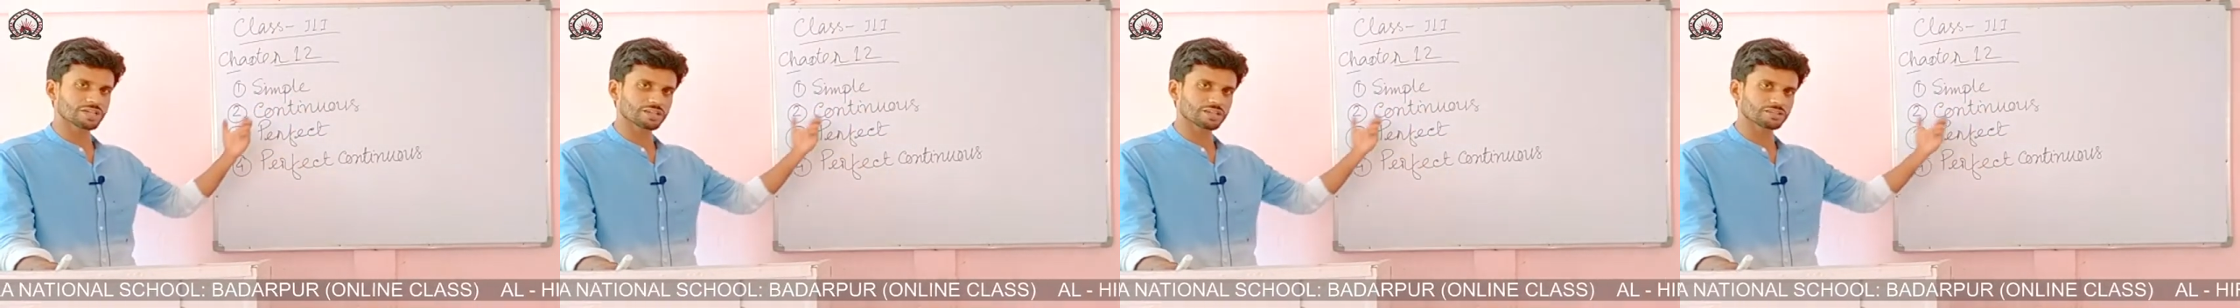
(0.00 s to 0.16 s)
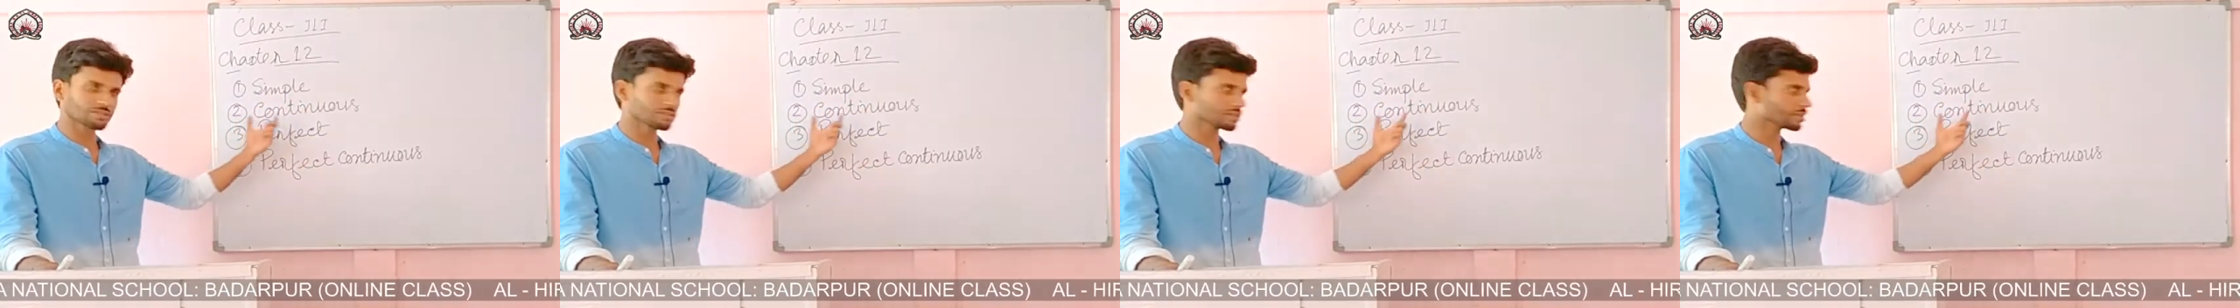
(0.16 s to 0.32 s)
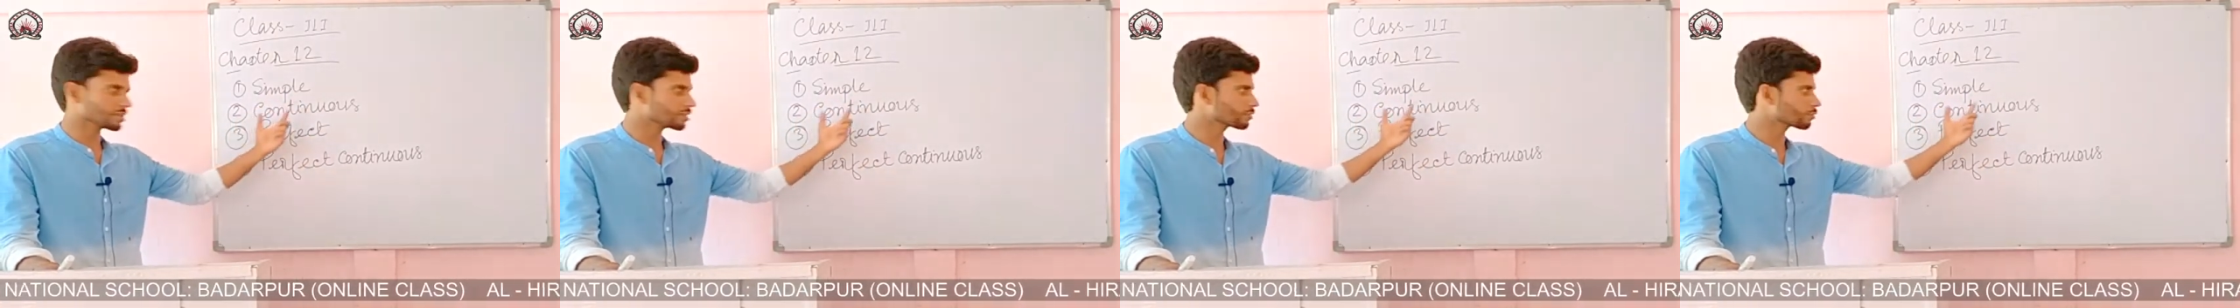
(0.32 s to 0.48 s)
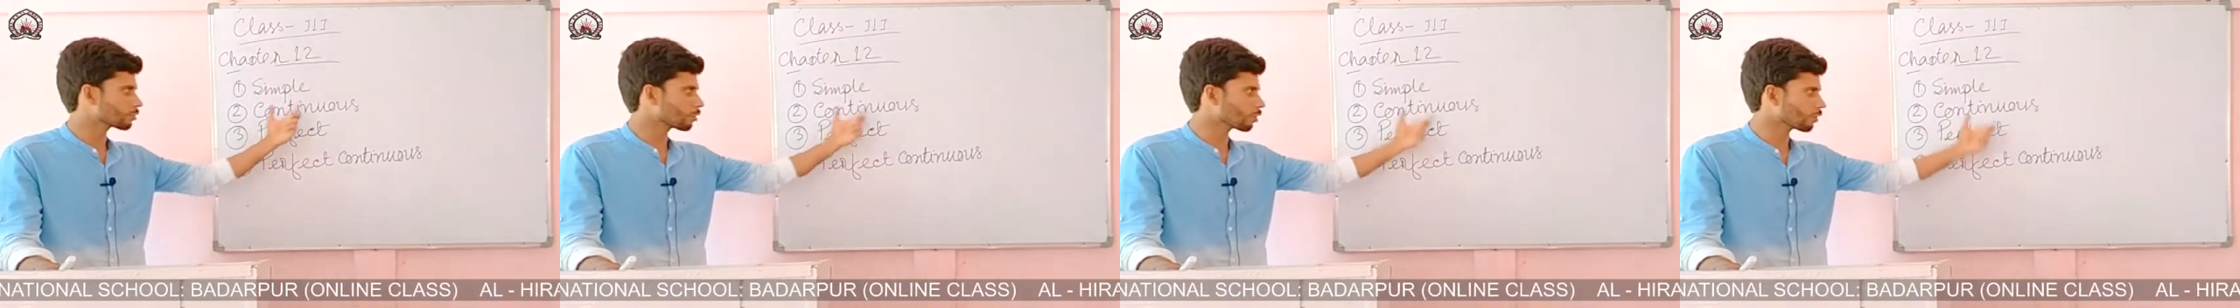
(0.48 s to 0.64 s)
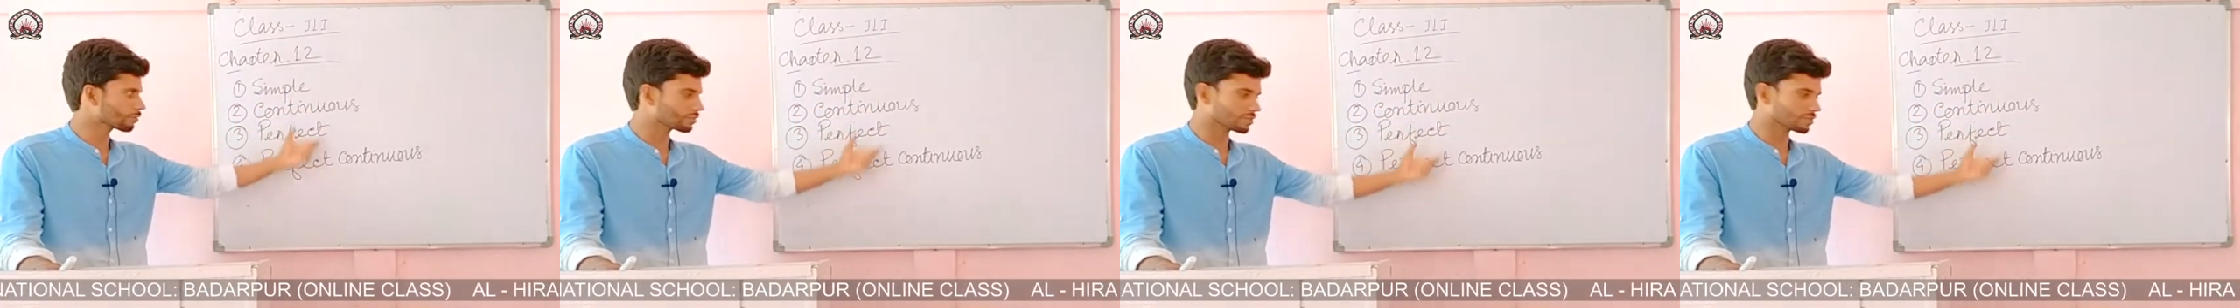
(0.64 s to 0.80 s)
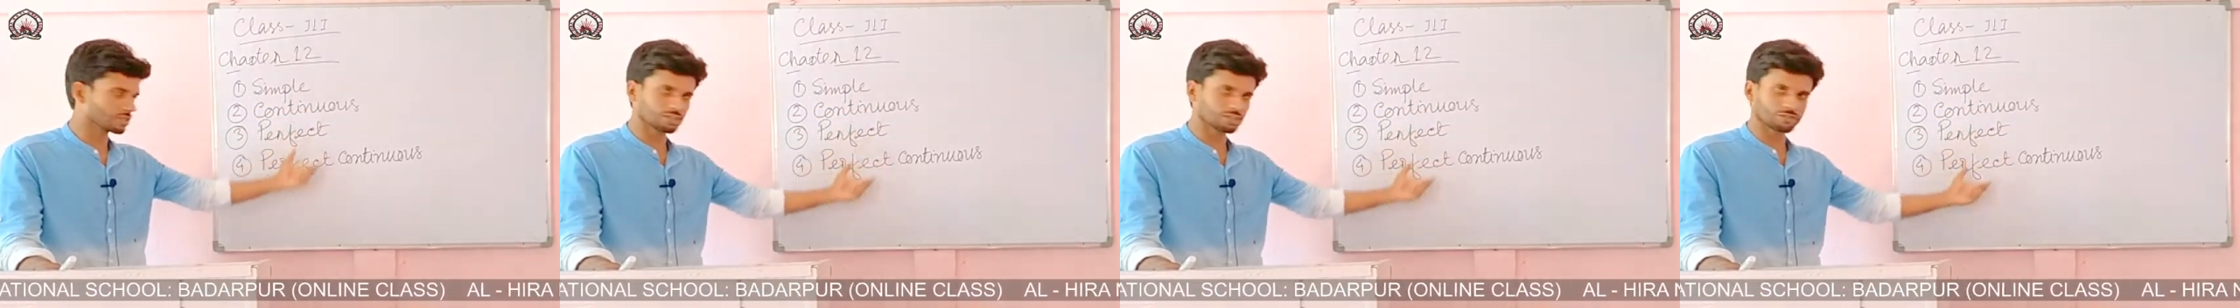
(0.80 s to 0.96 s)
tense is
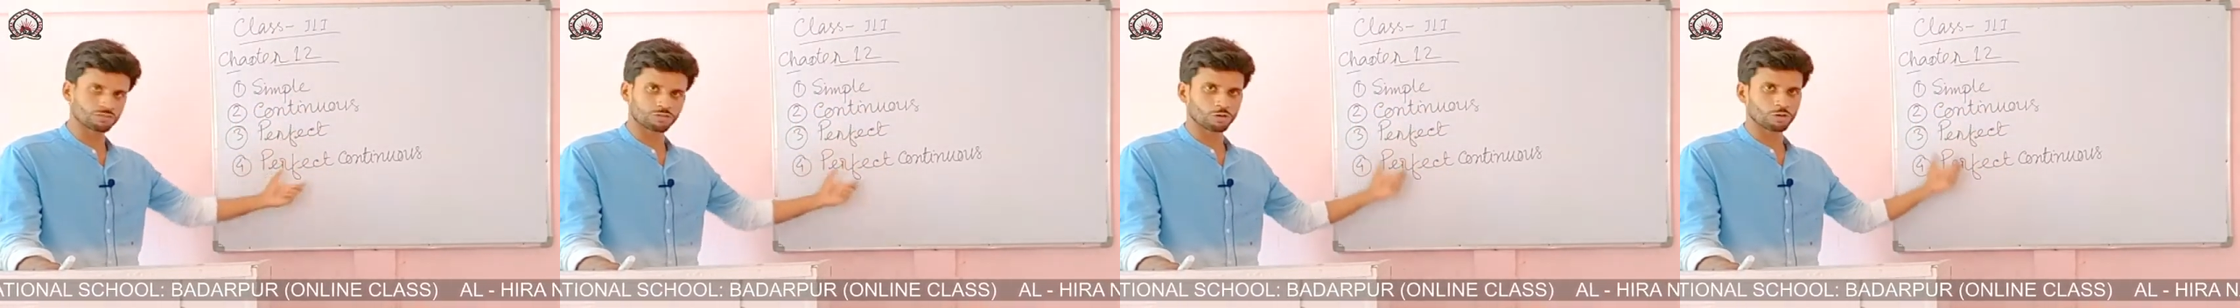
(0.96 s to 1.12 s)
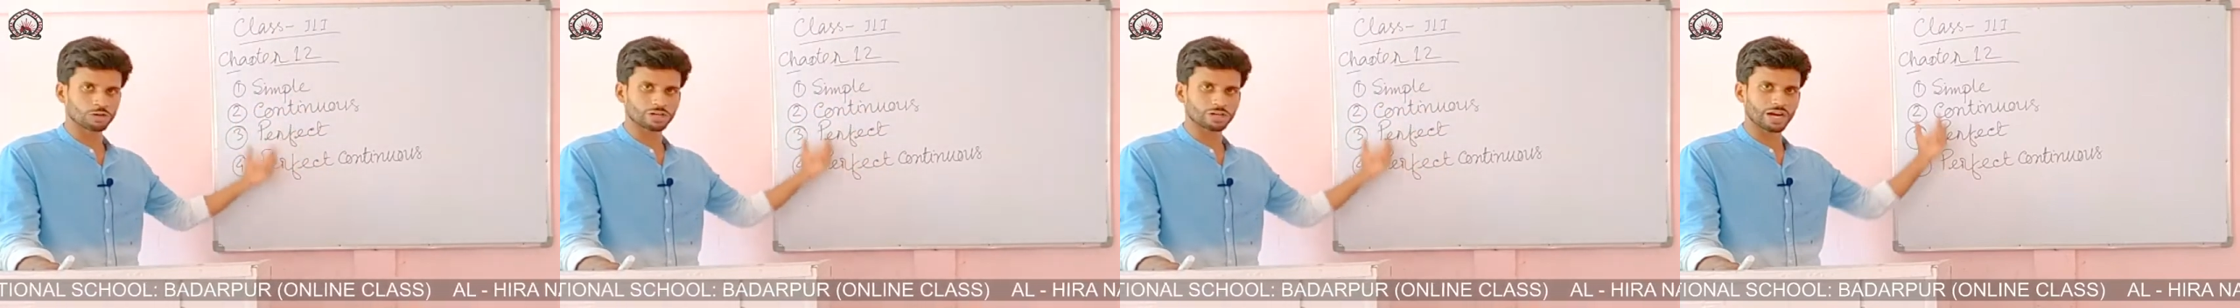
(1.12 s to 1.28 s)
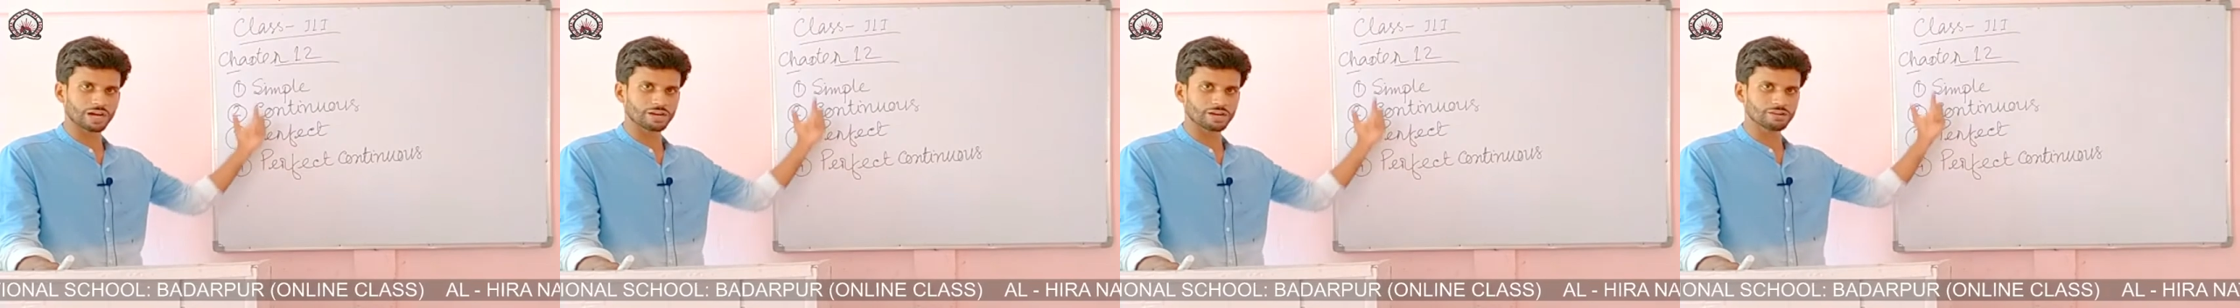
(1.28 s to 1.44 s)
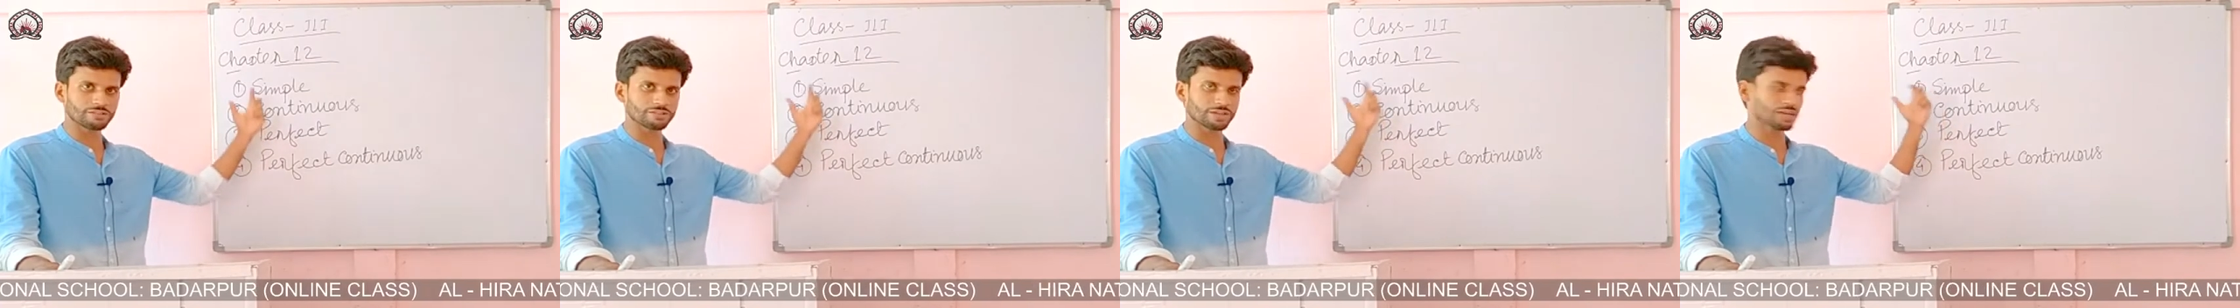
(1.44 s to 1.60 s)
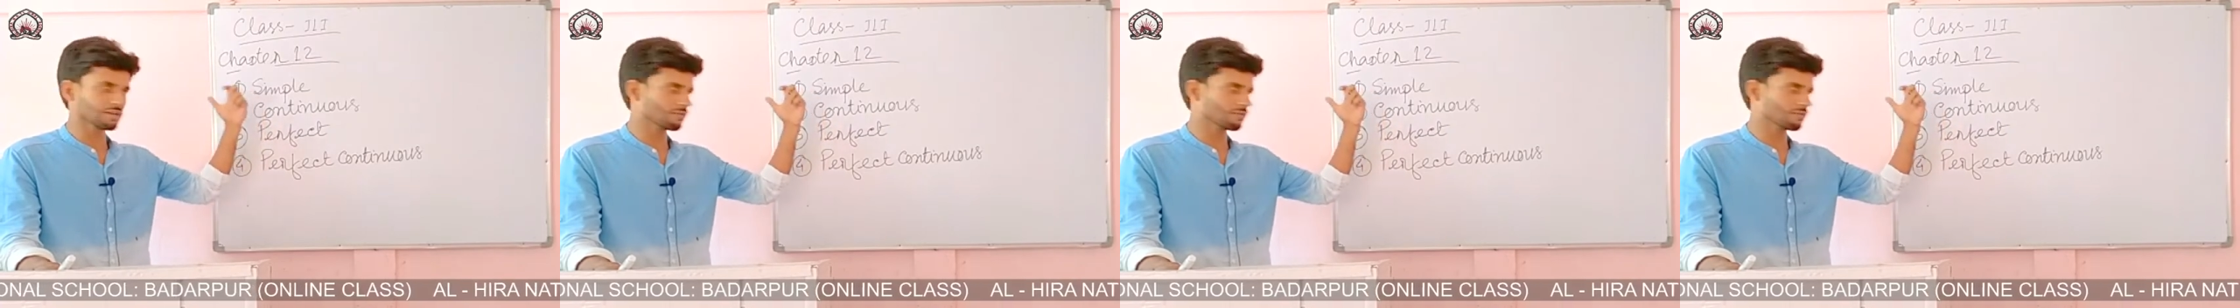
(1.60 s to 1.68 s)
of these 4 kinds,